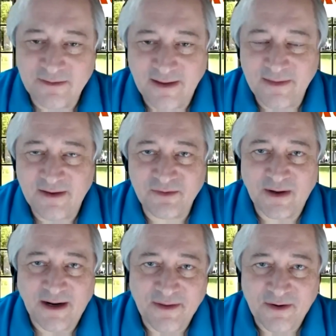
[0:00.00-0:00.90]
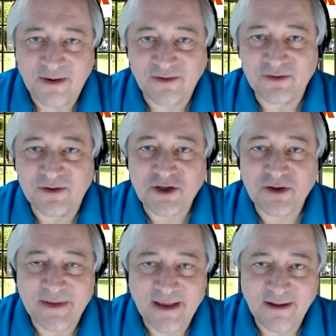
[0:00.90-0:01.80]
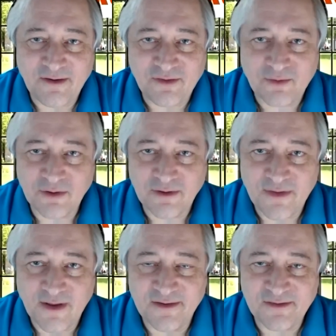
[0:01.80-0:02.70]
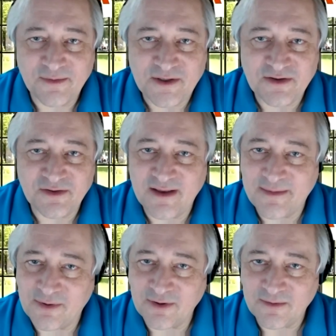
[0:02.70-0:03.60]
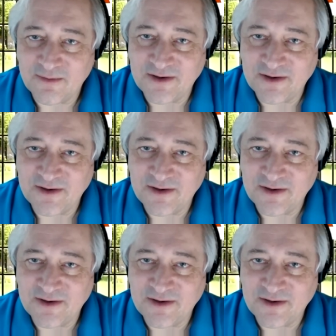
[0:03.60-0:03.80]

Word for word: then there's one other question that should be added to all of those, which is the important one,